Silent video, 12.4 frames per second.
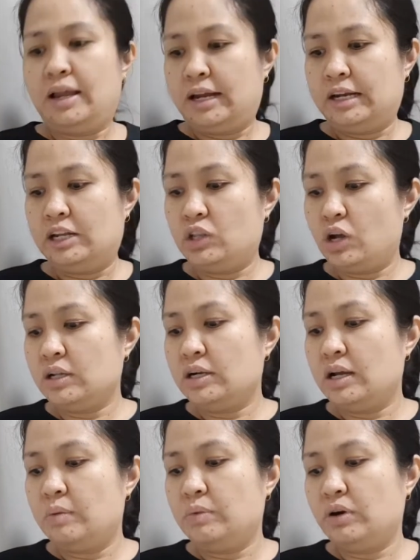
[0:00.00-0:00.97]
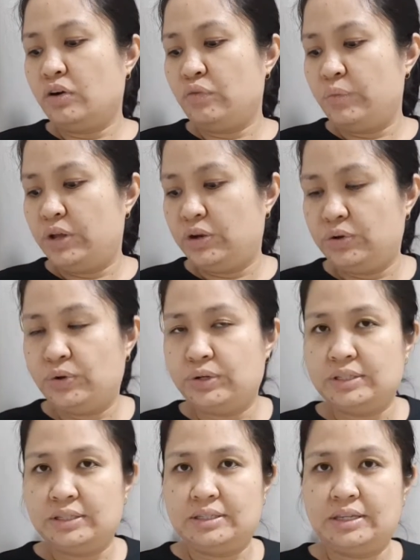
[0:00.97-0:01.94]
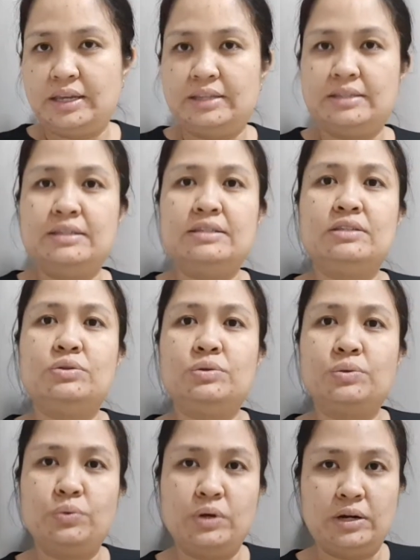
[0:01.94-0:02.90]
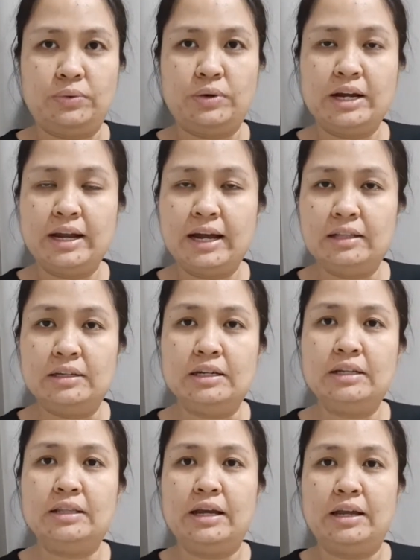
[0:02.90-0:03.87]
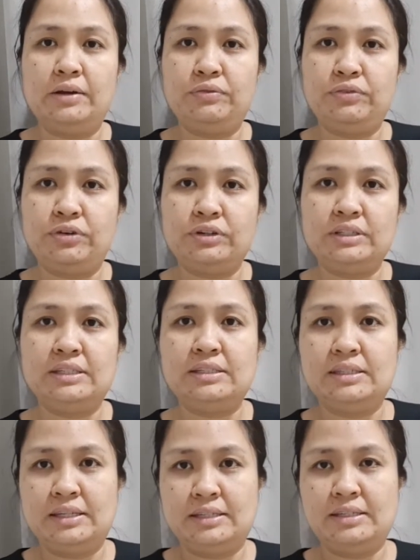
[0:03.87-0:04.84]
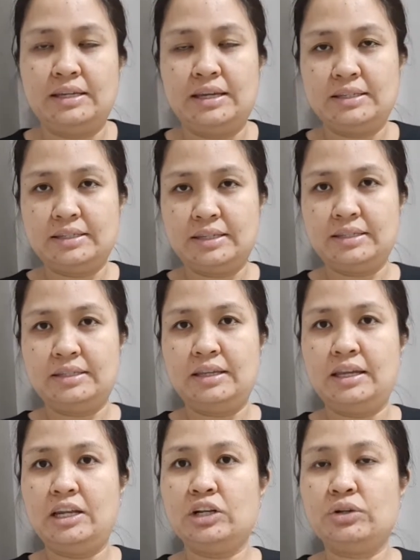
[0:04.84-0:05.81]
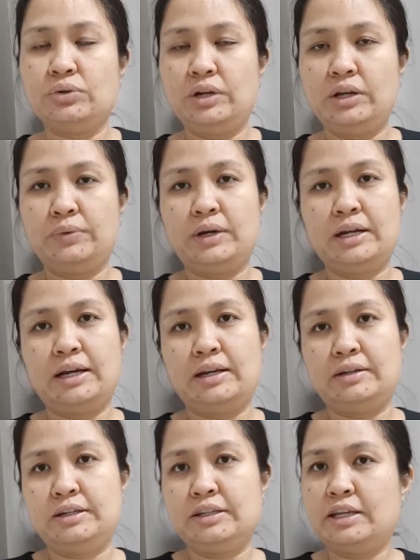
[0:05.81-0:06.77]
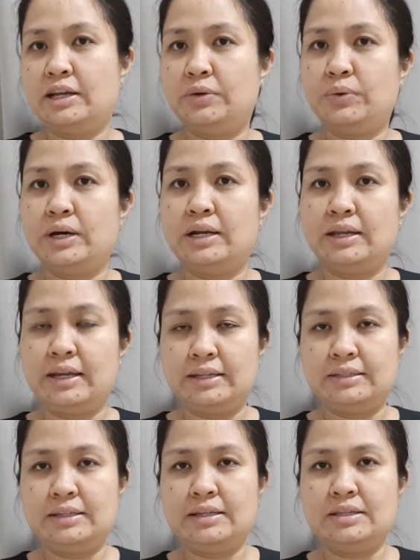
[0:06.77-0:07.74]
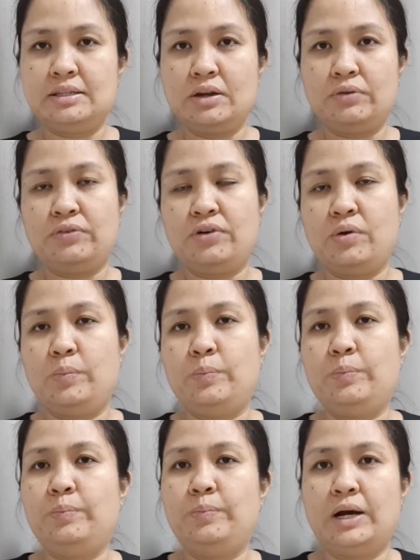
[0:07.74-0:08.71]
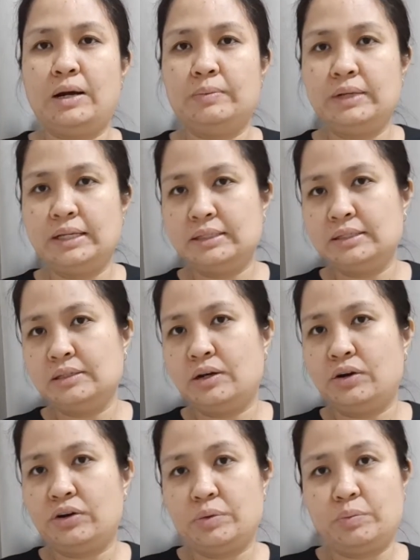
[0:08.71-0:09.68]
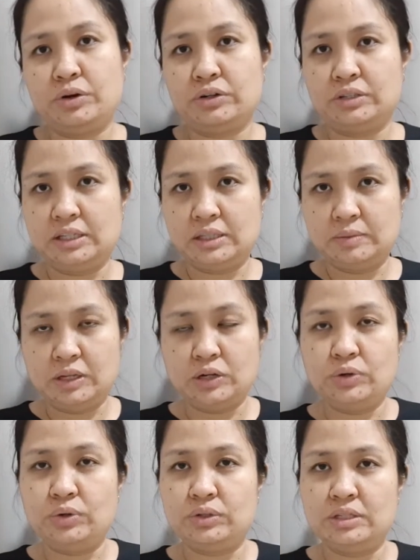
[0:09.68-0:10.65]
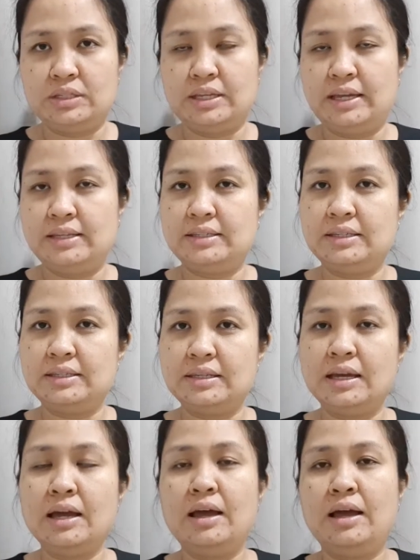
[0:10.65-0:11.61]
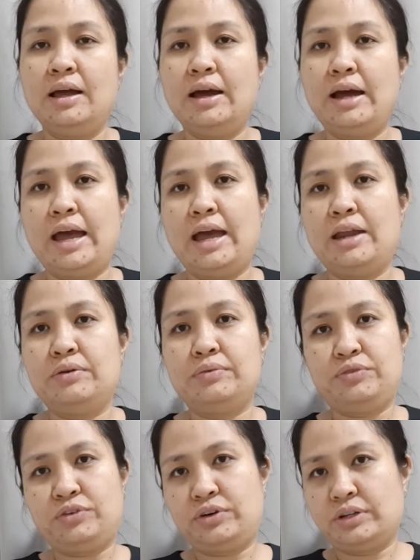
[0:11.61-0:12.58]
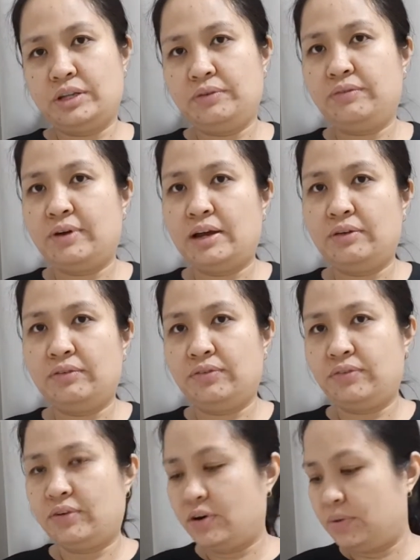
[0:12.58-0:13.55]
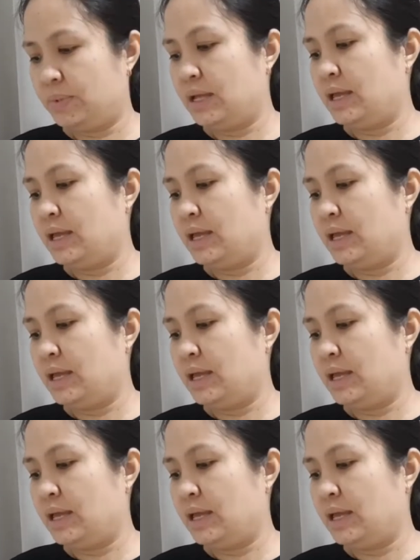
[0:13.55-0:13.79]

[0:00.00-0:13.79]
The total number of melioidosis cases were 146 cases, including 101 cases from published or reported melioidosis cases and 45 from